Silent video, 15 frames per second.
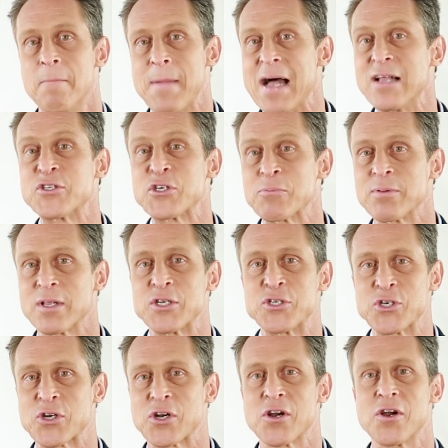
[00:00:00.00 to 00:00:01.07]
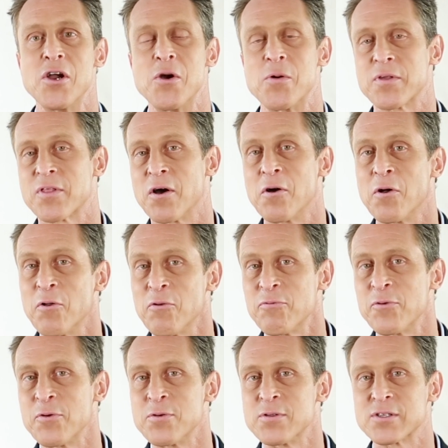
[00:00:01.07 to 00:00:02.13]
balance your blood sugar with a whole
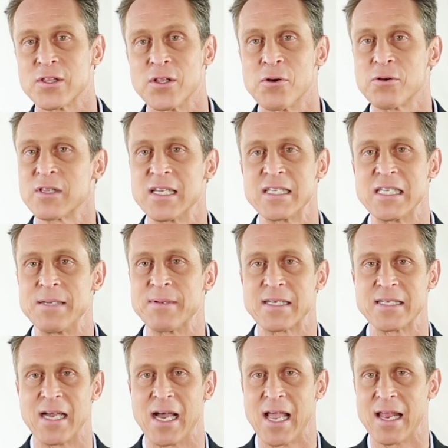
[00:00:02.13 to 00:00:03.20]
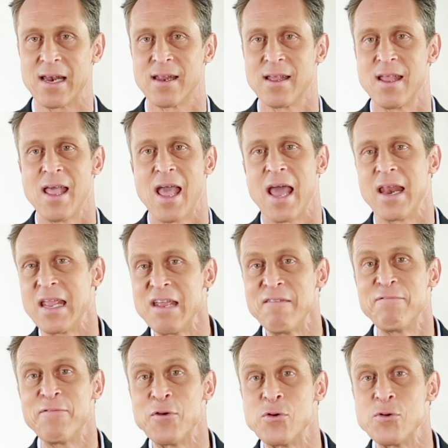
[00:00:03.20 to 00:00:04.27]
foods, low glycemic diet, and
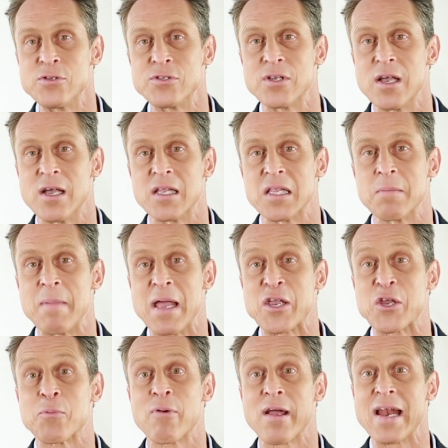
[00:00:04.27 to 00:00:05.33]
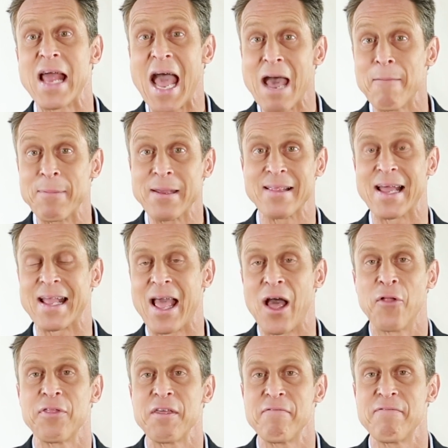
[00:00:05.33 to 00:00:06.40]
eat foods that make your brain happy, like
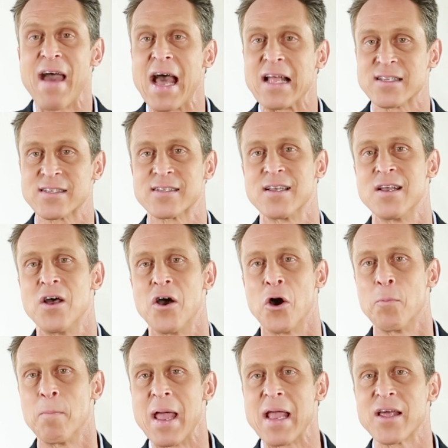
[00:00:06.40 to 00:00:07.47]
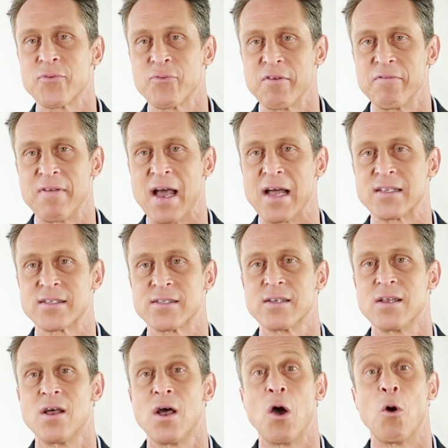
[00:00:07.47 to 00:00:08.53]
healthy fats, omega 3
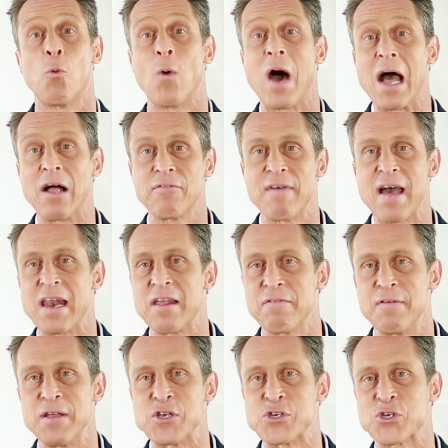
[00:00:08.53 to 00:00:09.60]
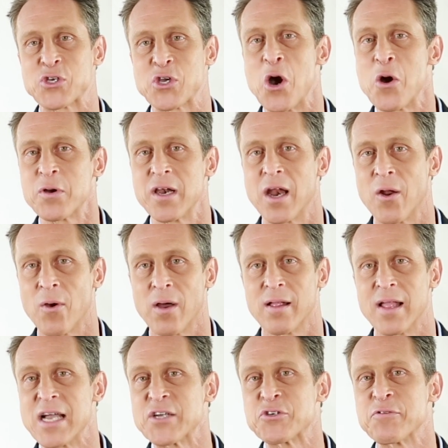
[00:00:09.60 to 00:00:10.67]
fats, wild fatty fish, coconut
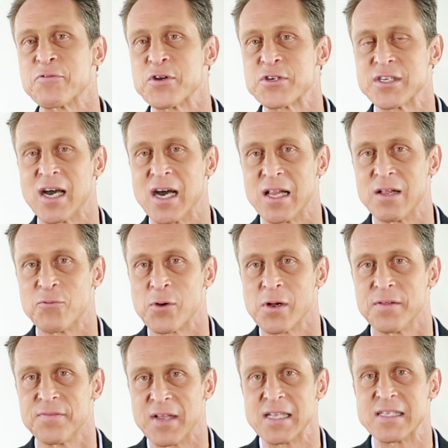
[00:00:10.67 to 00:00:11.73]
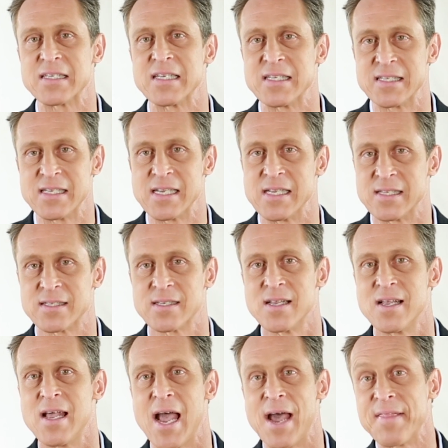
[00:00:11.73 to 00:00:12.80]
oil, extra virgin olive oil, nuts, and seeds.
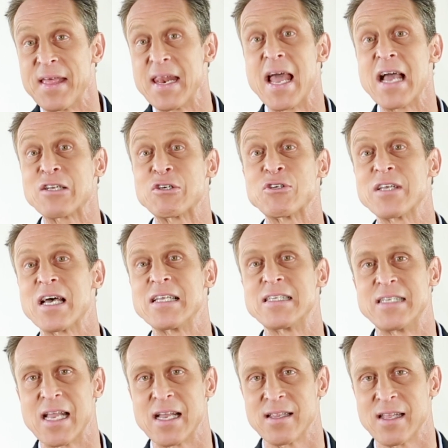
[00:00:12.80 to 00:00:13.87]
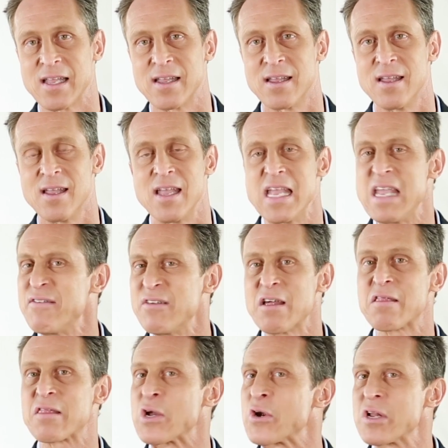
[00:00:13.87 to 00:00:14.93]
And then exercise daily. Even
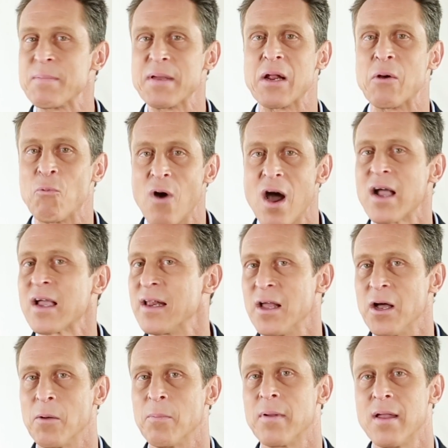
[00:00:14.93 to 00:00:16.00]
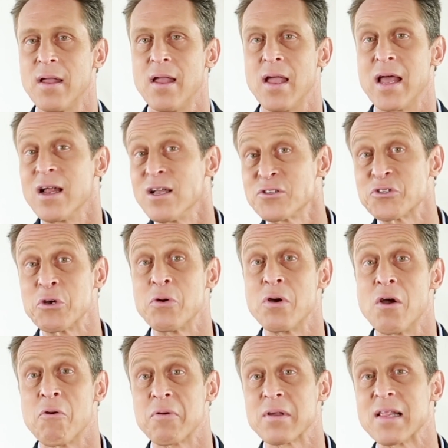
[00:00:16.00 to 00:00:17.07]
a 30 minute walk can help. And
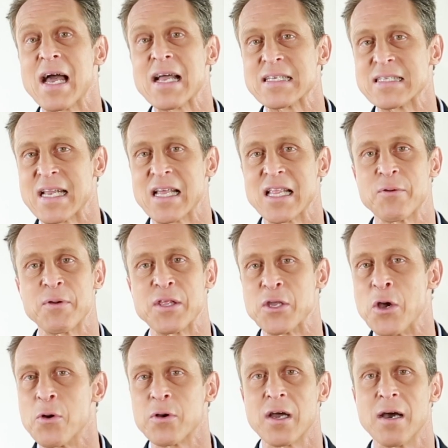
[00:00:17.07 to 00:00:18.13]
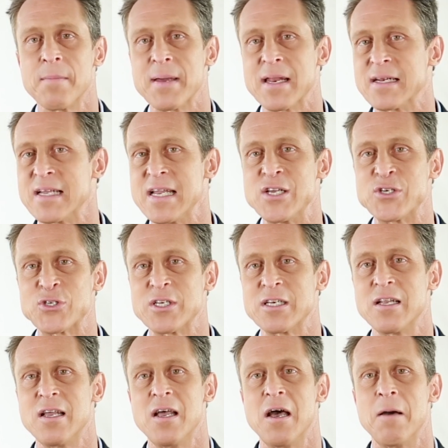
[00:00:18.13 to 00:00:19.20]
also relax daily with yoga,
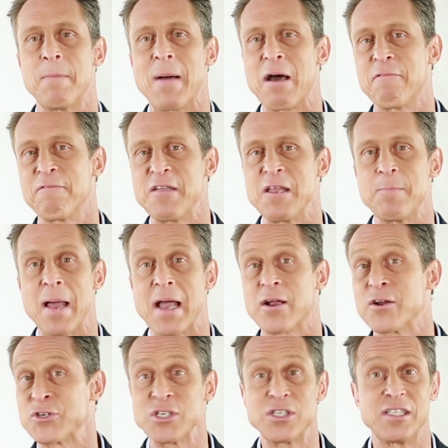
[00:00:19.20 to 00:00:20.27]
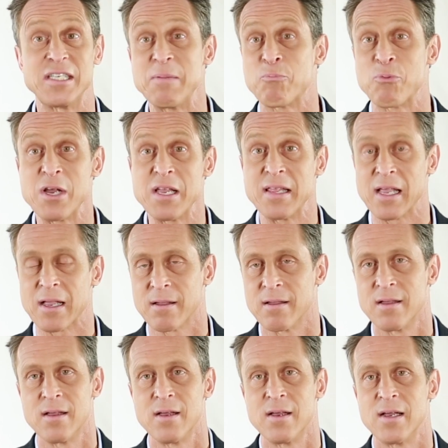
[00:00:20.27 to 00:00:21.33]
meditation, biofeedback, or just deep breathing.
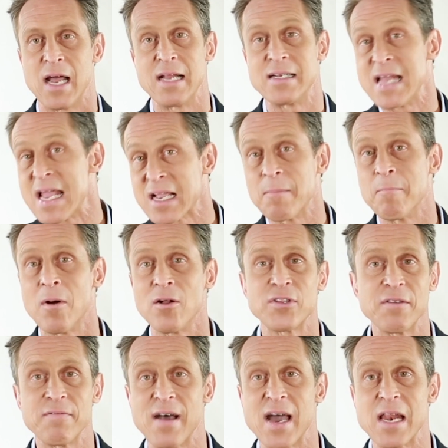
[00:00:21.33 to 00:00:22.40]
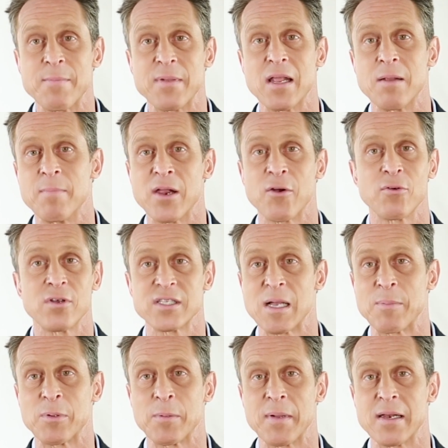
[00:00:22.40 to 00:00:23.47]
And take a multivitamin and mineral
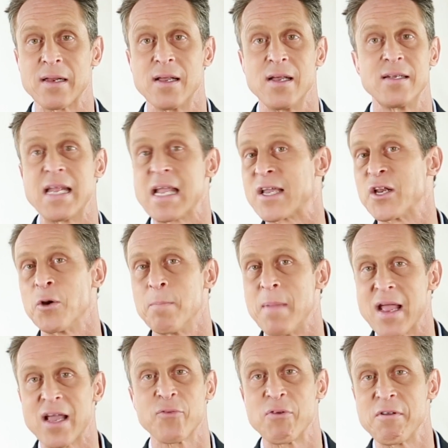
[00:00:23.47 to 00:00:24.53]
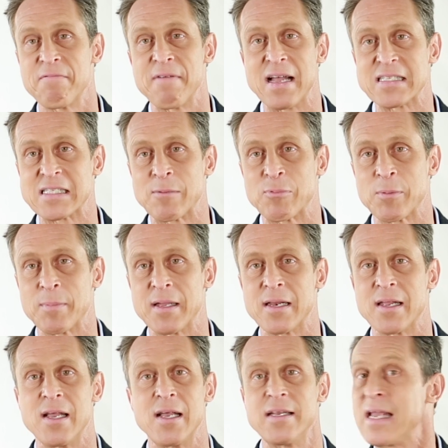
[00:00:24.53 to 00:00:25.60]
supplement, take an omega 3 fat
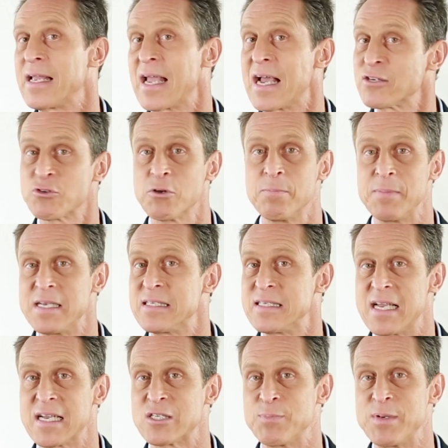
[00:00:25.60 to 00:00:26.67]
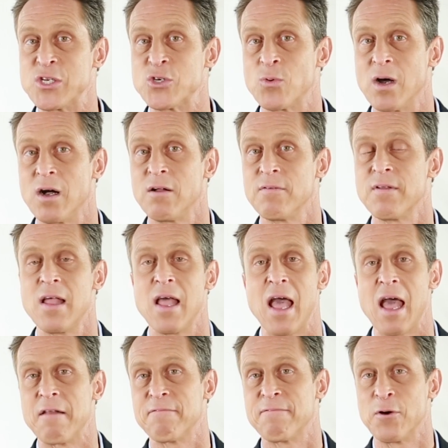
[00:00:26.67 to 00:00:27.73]
supplement, take extra B6, B12,
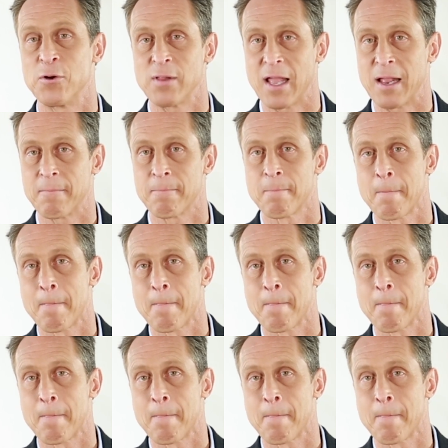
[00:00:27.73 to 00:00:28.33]
and folate.